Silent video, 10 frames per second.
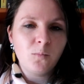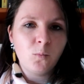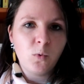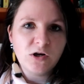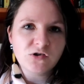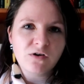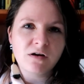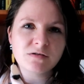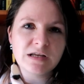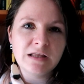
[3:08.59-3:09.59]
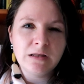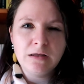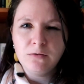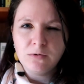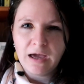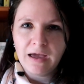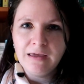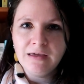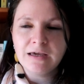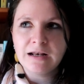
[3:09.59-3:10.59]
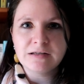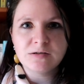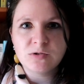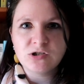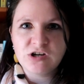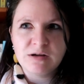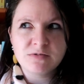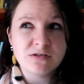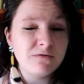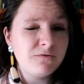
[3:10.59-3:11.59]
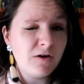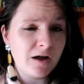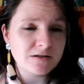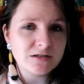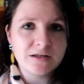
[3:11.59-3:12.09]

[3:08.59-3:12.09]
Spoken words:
witch trials in the UK, connected with James I,